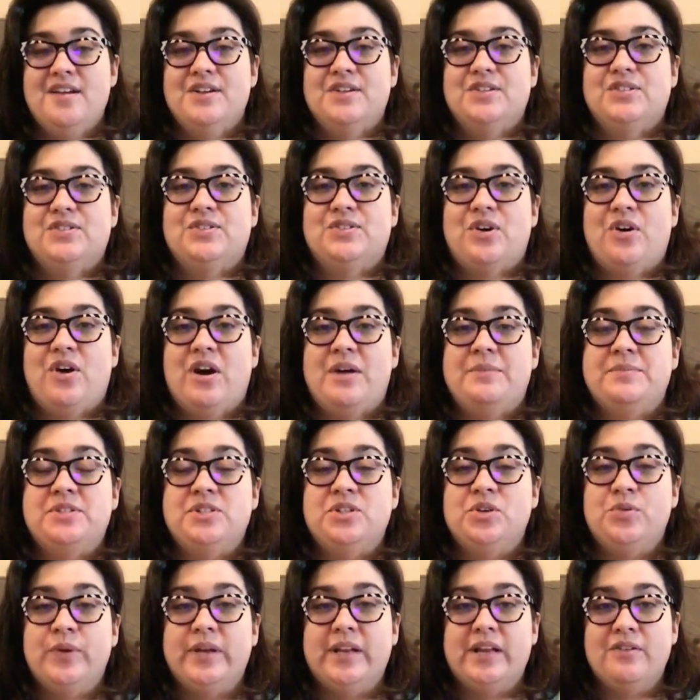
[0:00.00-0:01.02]
So I'm
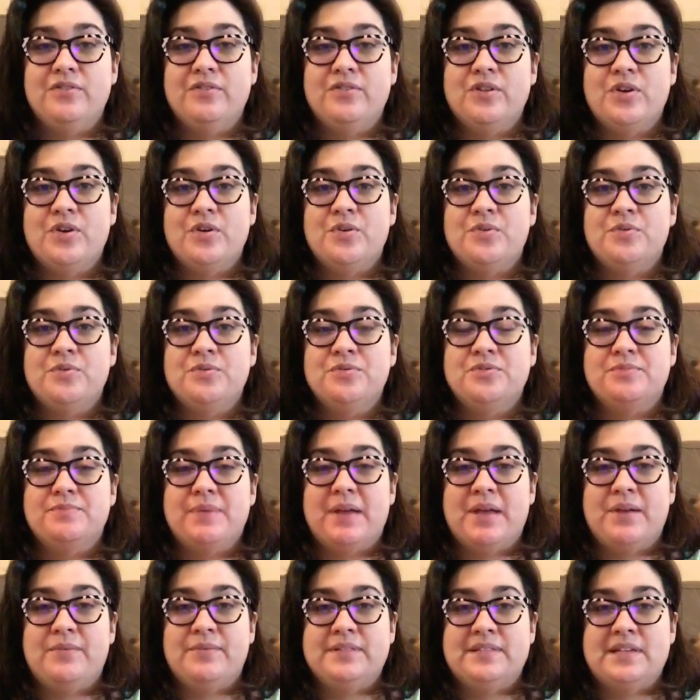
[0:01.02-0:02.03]
still waiting on those.
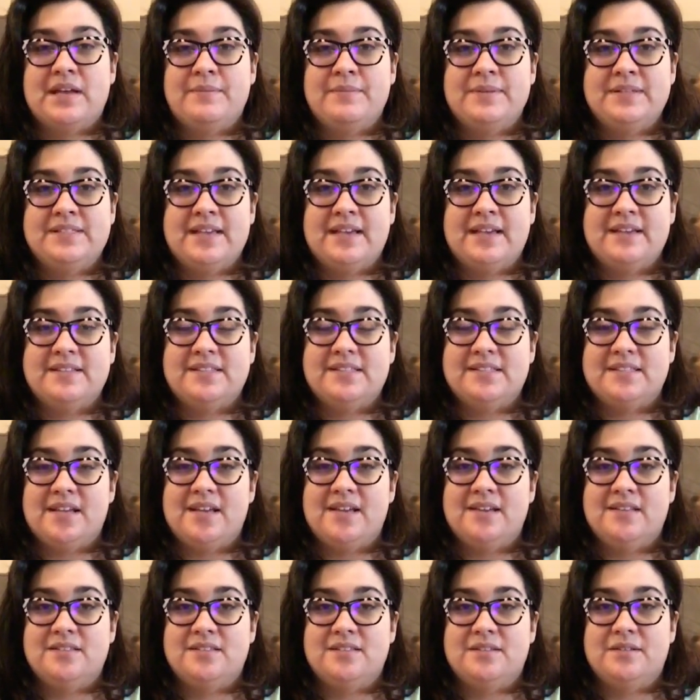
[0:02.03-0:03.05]
Paint with Diamonds has
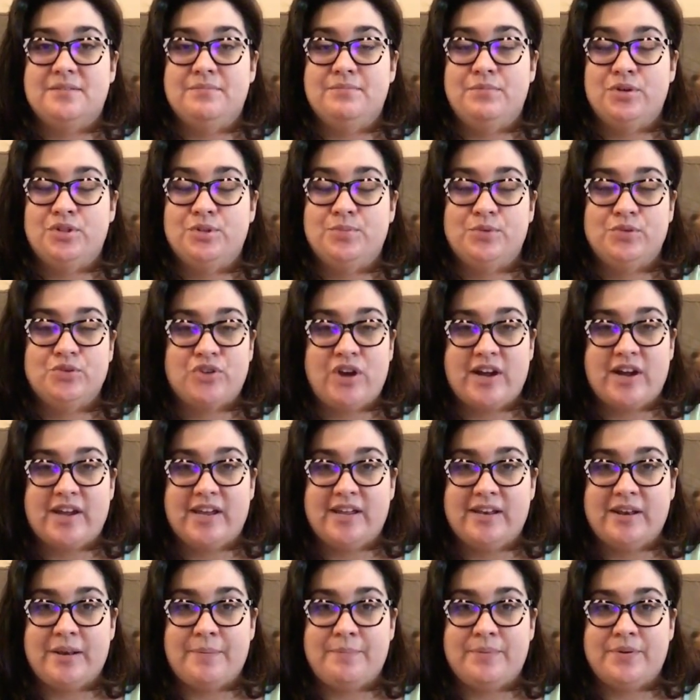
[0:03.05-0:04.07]
sent multiple
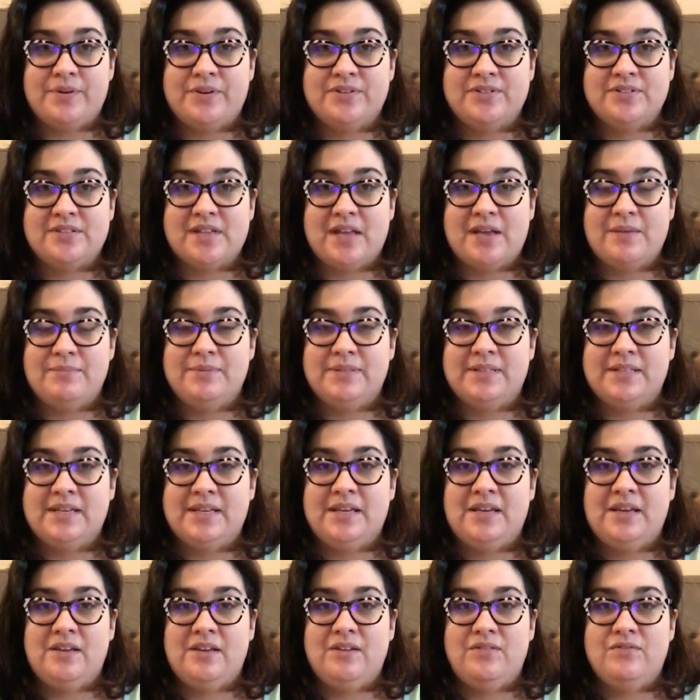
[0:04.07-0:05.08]
tracking numbers, I
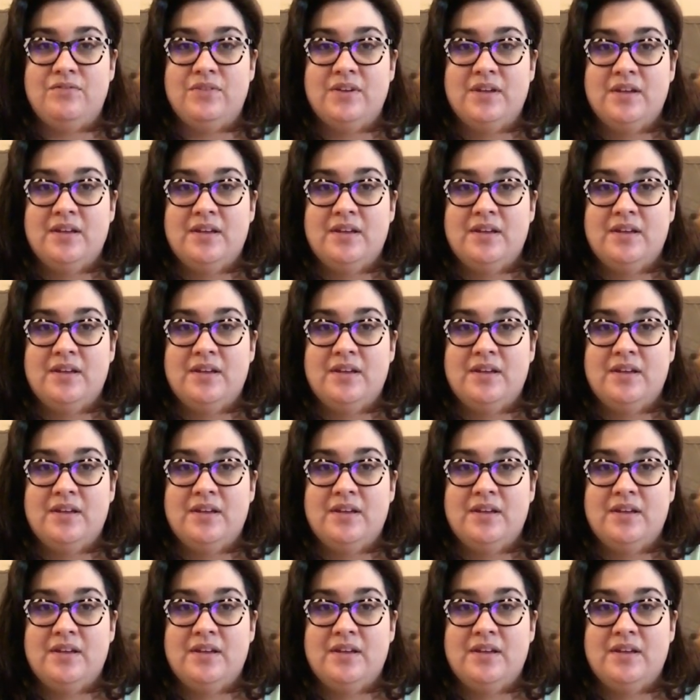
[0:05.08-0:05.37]
believe.